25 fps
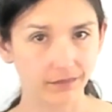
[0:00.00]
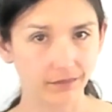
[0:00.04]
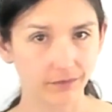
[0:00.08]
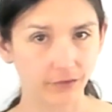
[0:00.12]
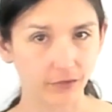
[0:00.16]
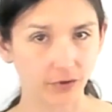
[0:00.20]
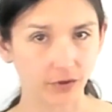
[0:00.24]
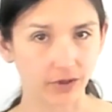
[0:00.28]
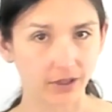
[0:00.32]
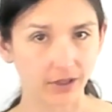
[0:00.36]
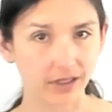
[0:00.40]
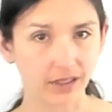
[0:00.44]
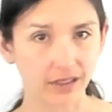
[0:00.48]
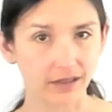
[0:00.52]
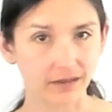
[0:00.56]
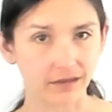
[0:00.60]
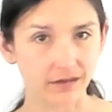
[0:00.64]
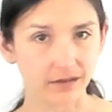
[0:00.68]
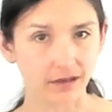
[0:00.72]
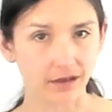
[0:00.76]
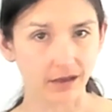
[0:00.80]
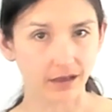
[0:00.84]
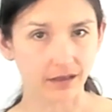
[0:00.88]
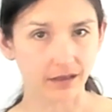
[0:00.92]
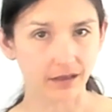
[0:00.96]
For it
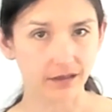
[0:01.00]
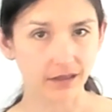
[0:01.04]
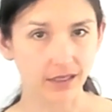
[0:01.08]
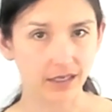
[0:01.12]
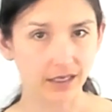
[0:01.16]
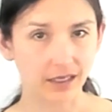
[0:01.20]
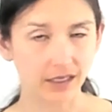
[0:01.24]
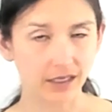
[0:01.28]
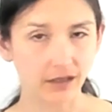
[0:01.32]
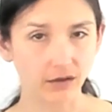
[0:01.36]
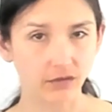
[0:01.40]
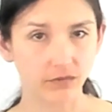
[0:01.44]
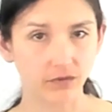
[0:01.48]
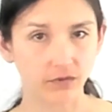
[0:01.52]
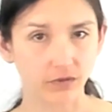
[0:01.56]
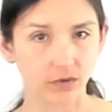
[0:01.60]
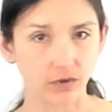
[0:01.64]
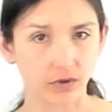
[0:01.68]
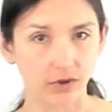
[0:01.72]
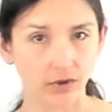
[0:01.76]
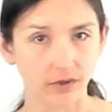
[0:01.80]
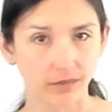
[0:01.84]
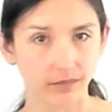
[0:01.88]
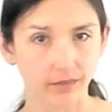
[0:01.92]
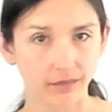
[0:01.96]
is not in
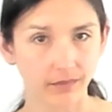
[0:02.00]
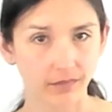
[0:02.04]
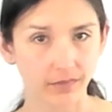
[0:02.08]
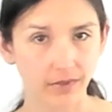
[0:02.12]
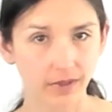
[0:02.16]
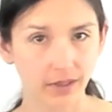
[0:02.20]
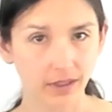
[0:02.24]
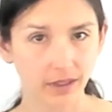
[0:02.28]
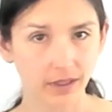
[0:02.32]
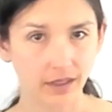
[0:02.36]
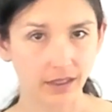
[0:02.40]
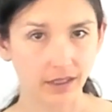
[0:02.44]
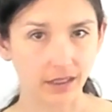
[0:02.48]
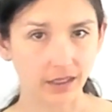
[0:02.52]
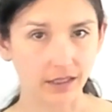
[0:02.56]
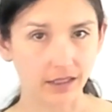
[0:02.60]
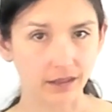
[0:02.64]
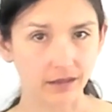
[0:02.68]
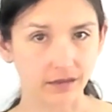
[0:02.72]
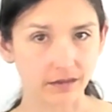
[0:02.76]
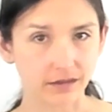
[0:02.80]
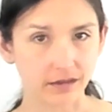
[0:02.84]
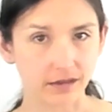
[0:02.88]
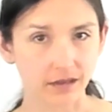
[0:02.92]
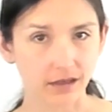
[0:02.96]
form, it
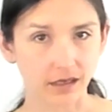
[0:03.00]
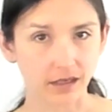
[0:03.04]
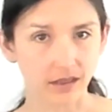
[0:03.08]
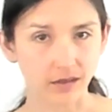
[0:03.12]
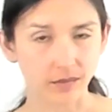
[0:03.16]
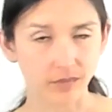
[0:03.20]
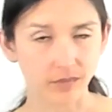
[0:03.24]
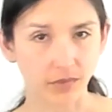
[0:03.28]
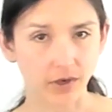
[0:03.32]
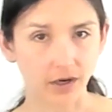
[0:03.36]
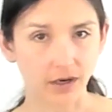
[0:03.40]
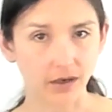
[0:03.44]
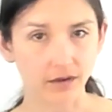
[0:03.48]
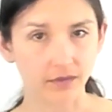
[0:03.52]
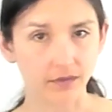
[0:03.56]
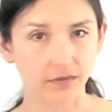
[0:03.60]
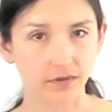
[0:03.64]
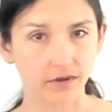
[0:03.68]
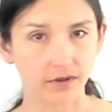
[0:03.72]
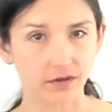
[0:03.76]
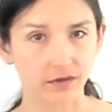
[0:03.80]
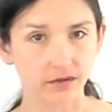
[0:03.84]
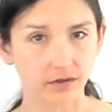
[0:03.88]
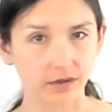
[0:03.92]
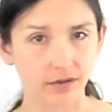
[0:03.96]
is not part of
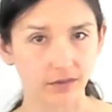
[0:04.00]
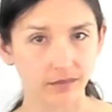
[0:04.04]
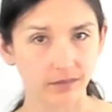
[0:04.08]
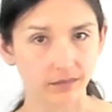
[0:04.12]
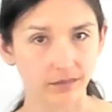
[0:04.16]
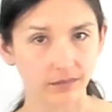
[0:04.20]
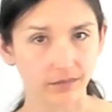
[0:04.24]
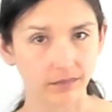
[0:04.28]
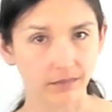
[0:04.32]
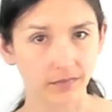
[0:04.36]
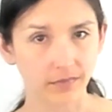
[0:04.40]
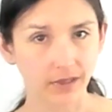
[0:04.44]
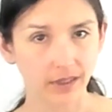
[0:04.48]
the dream,